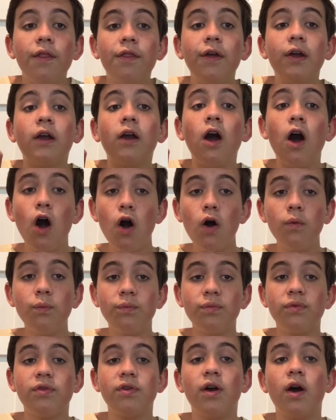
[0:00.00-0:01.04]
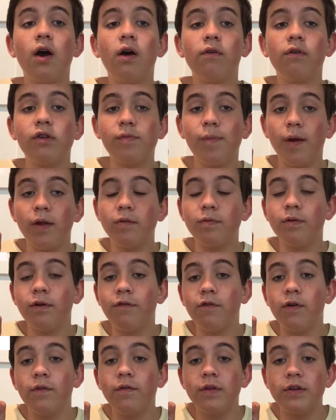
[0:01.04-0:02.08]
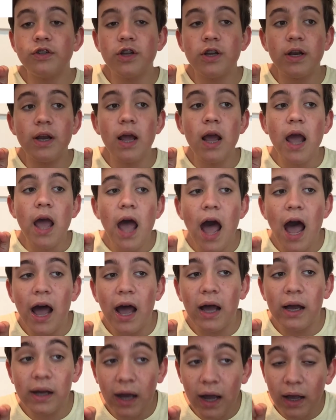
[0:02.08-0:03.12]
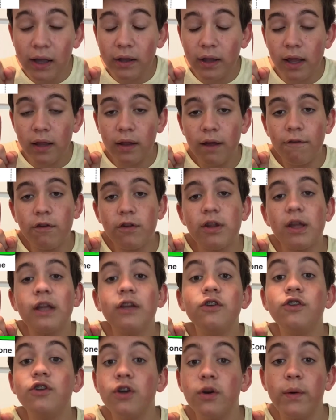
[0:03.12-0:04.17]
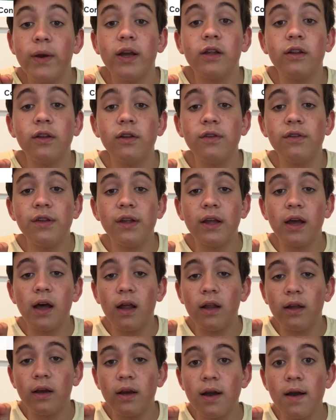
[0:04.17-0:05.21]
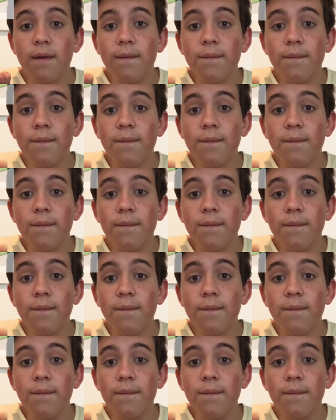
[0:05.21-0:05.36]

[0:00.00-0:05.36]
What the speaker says: The cones are responsible for vision at high light levels and do include seeing color.